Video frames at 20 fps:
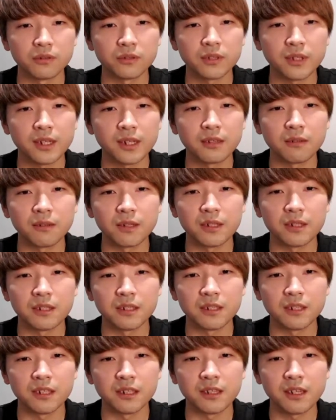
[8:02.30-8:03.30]
Of course,
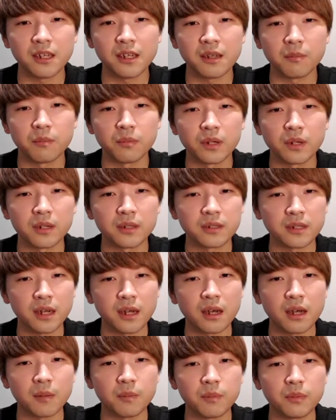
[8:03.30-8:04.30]
it was difficult
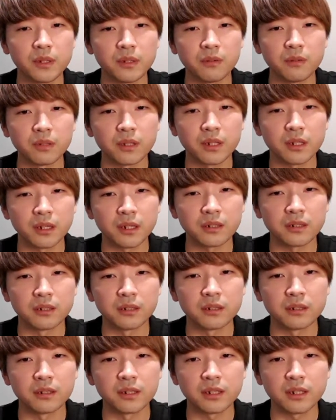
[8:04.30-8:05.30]
for the 2 engineers
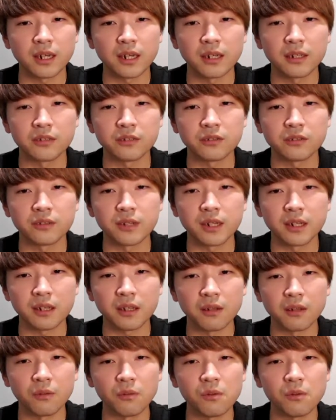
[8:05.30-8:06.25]
to plan and